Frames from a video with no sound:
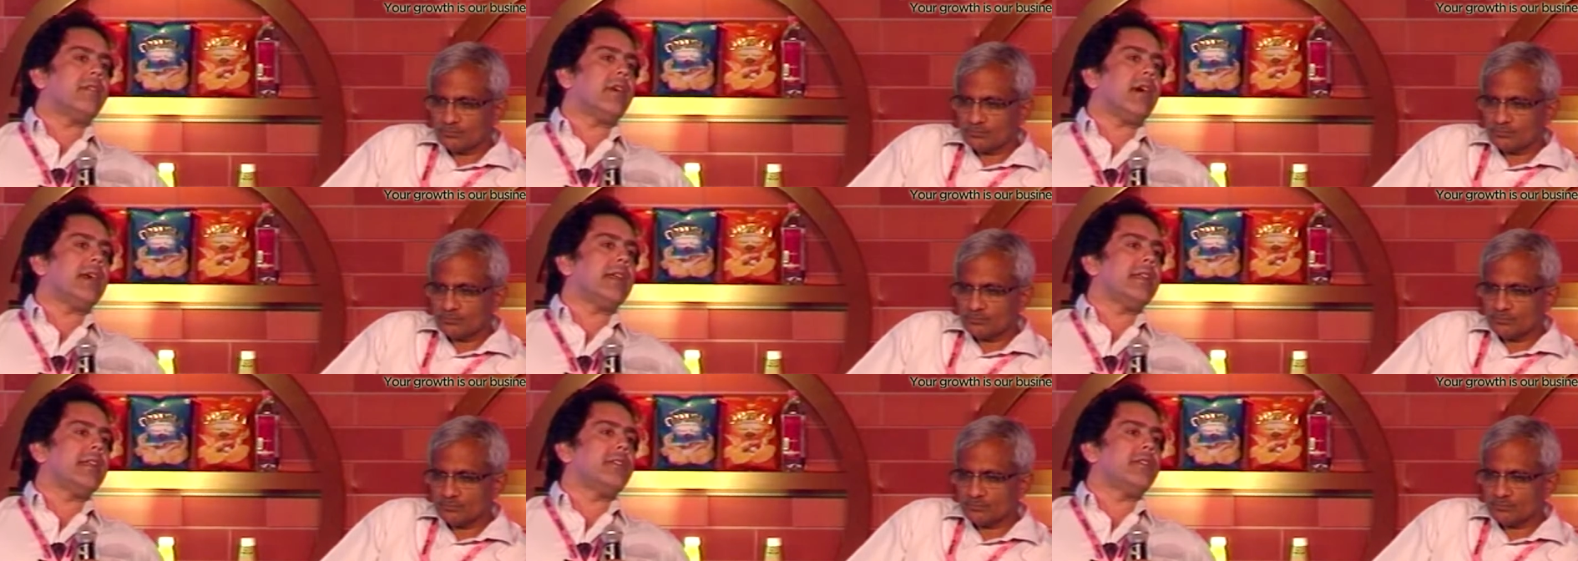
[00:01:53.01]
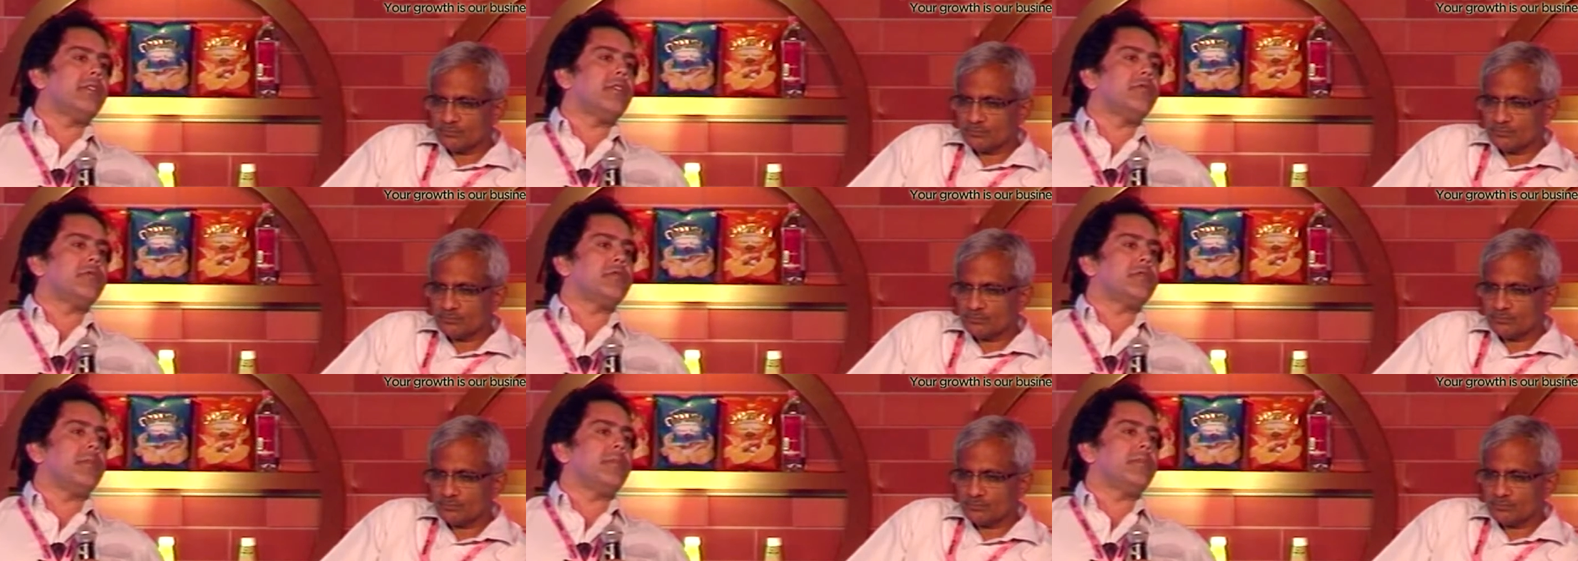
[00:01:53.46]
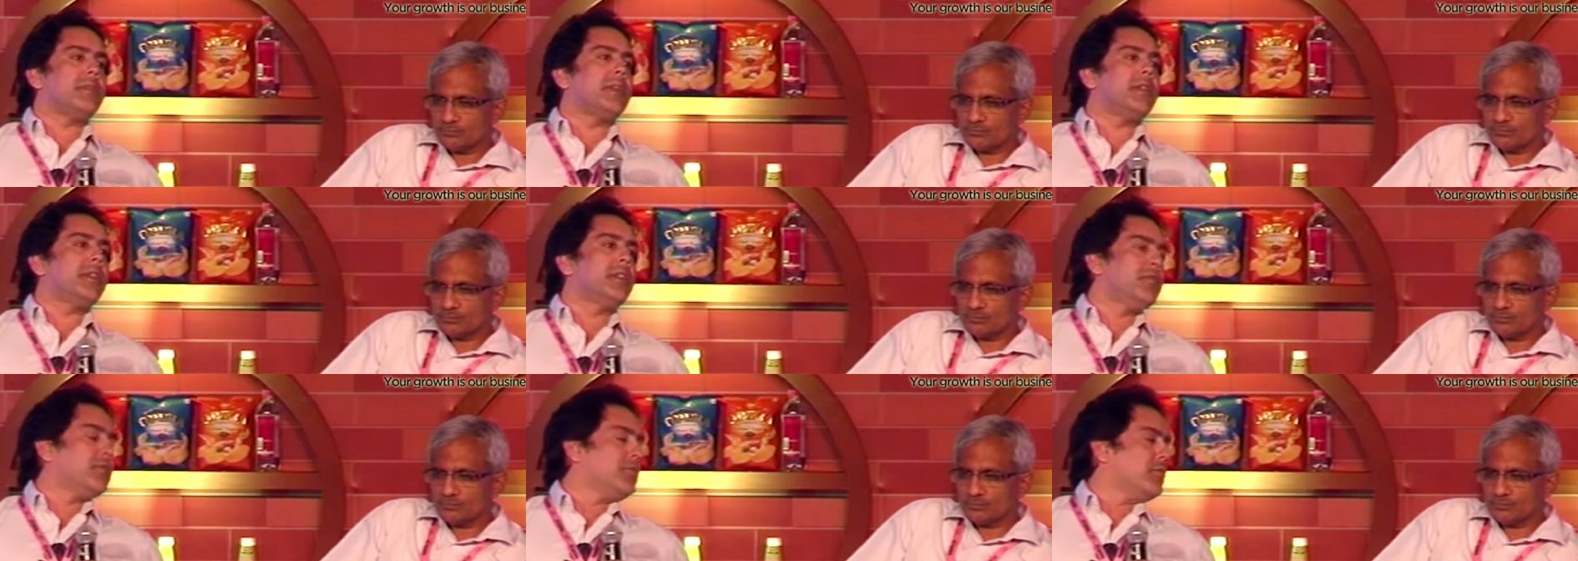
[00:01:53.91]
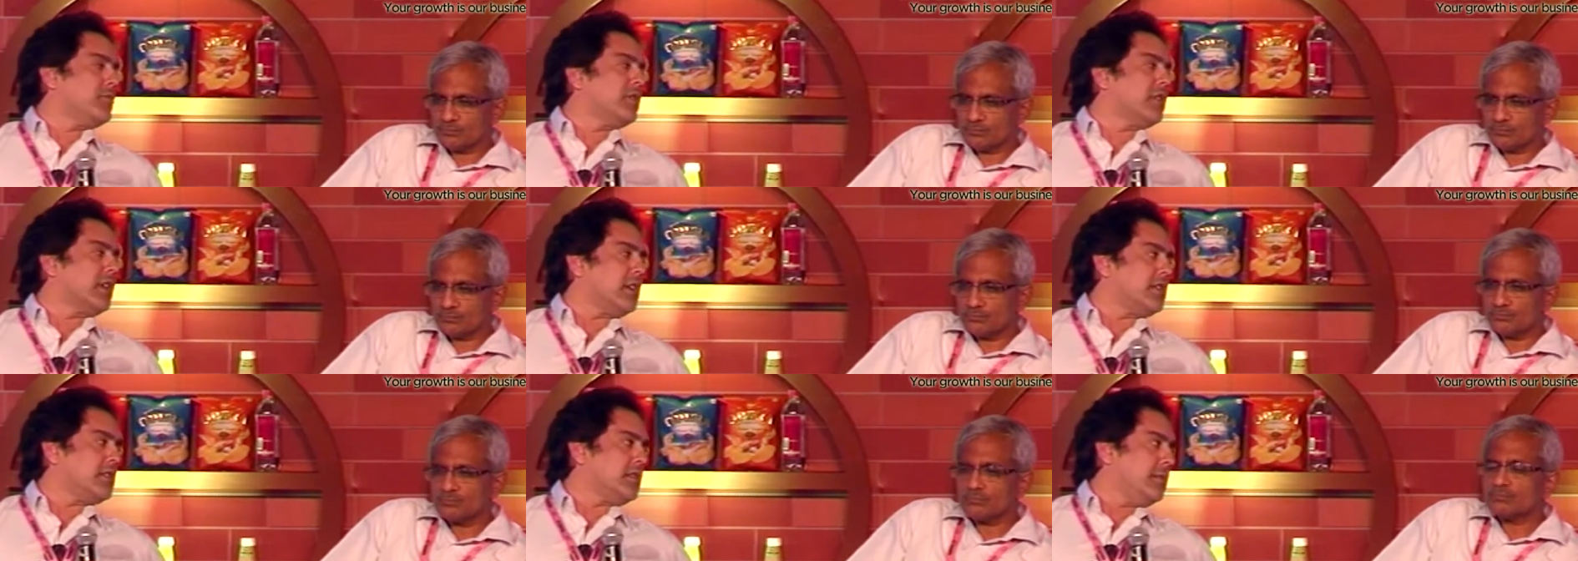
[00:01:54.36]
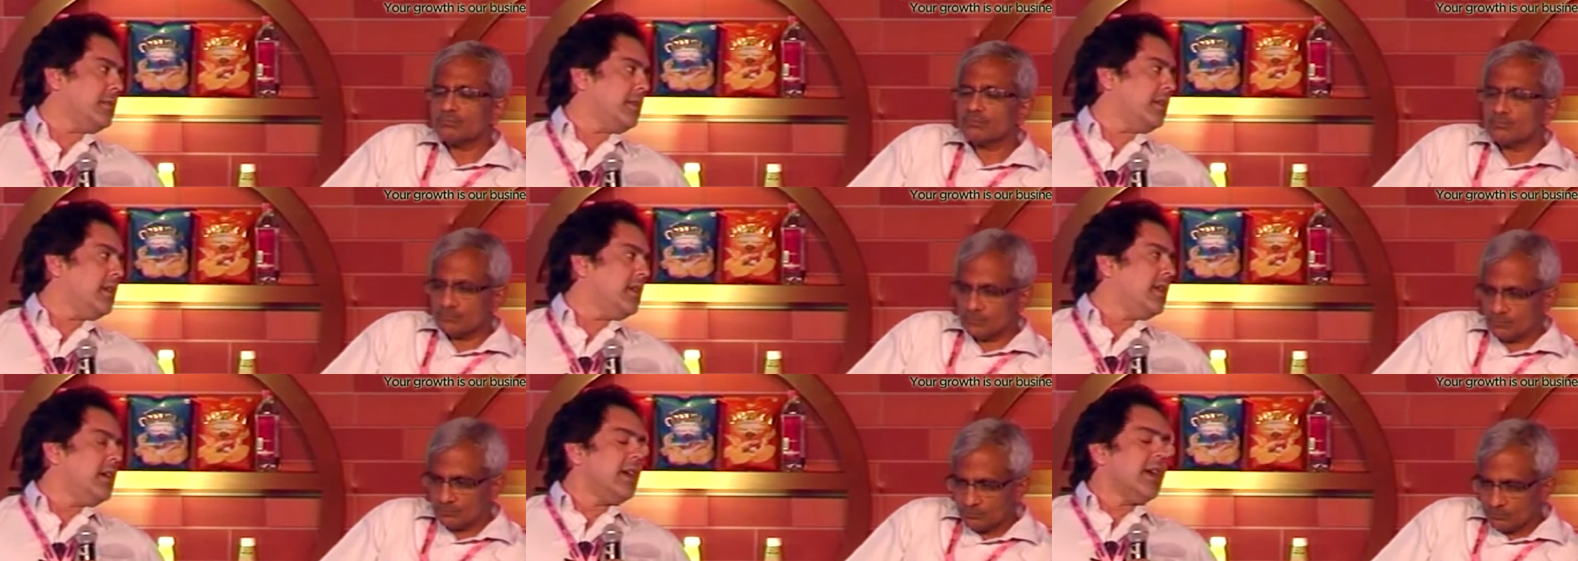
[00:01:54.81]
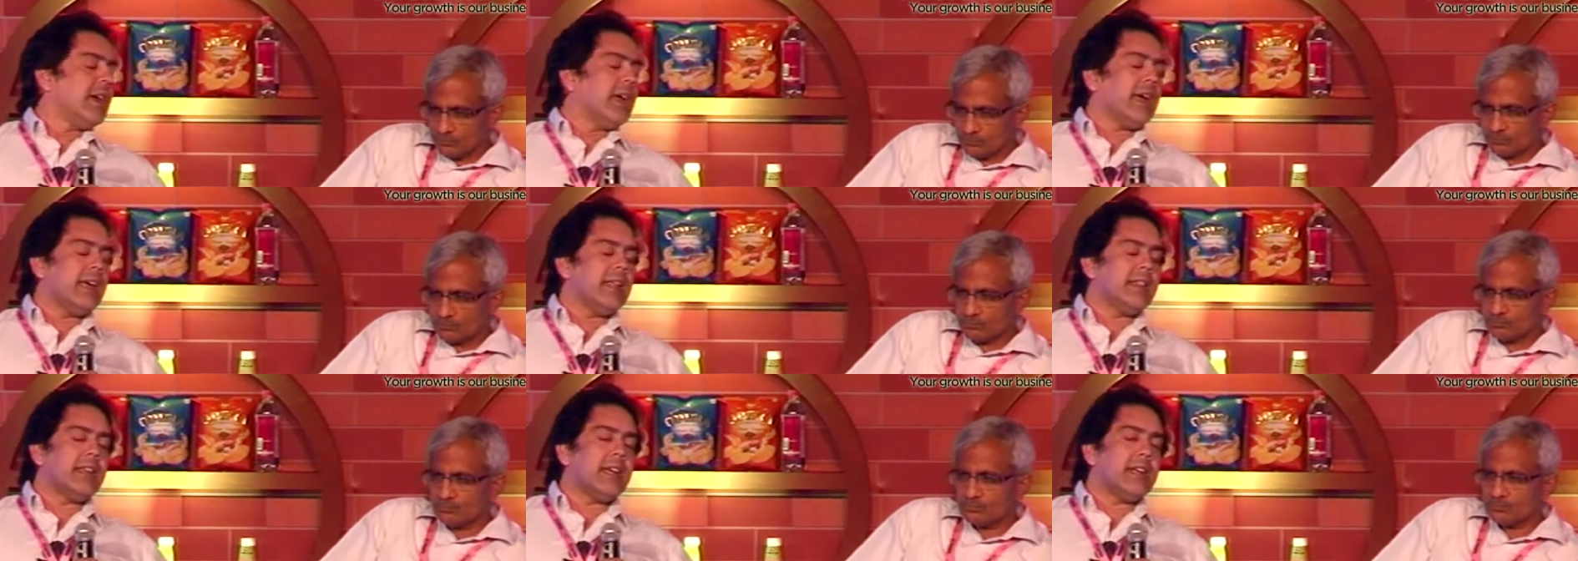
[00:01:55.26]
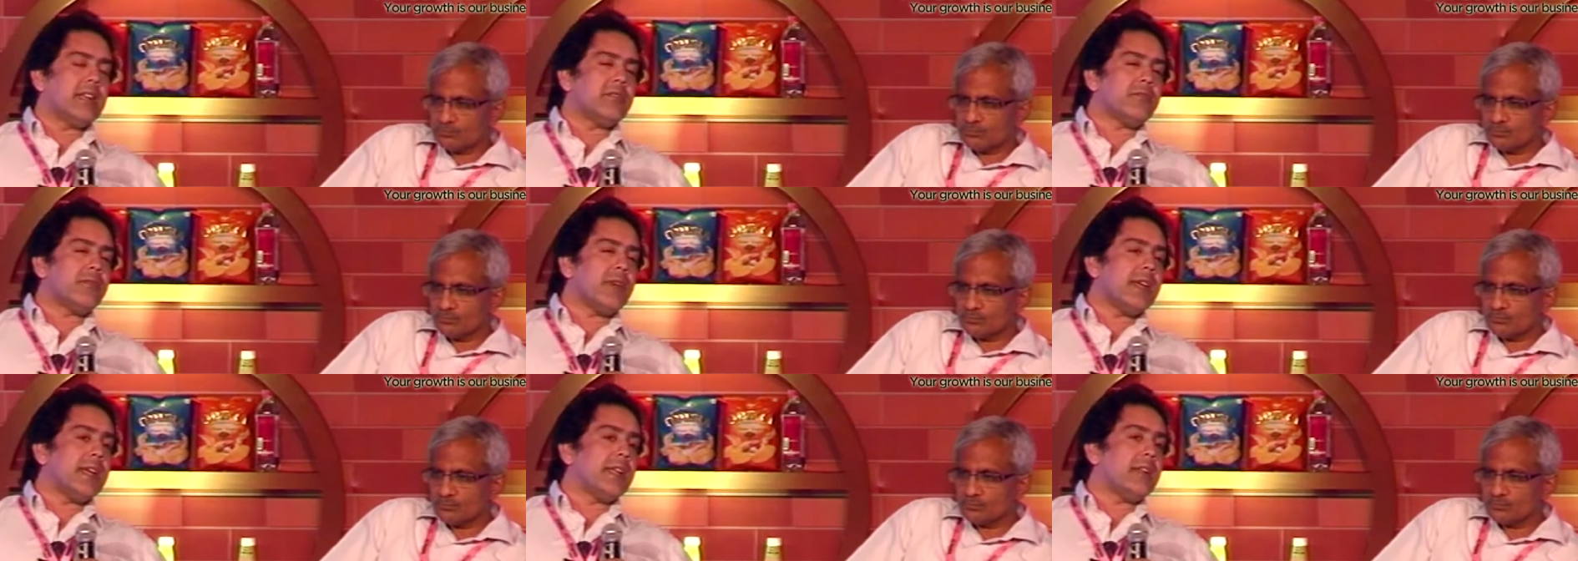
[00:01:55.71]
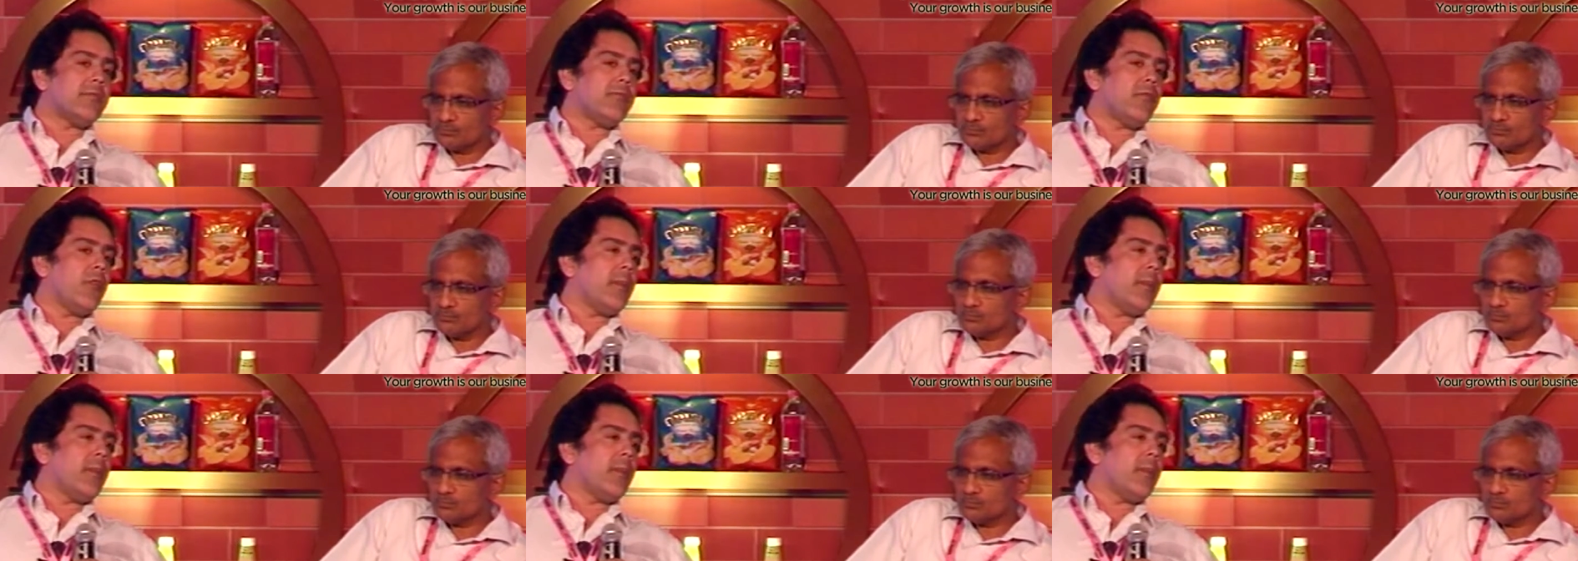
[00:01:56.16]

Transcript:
Speaker 1: try and introduce something new to the customer. And that is why in a